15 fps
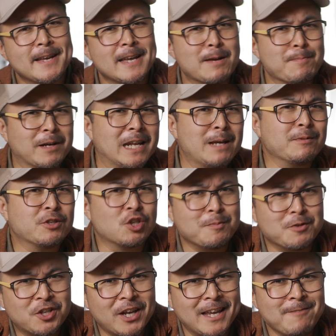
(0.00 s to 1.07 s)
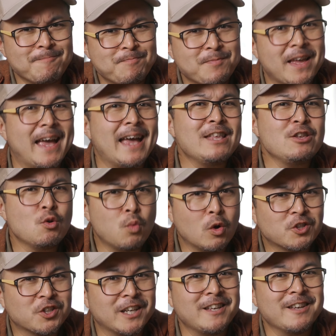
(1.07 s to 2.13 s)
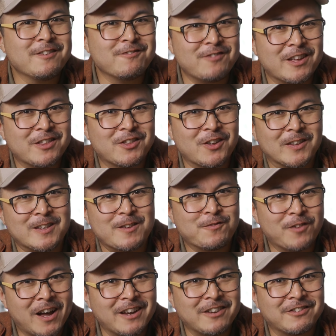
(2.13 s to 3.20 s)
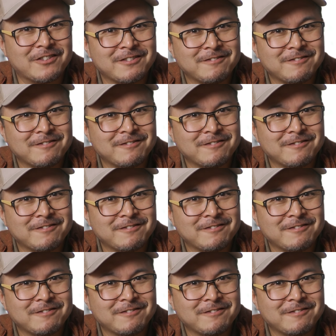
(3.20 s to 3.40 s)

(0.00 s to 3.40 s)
And my name is Jimmy Cheng, and you're watching Red 35.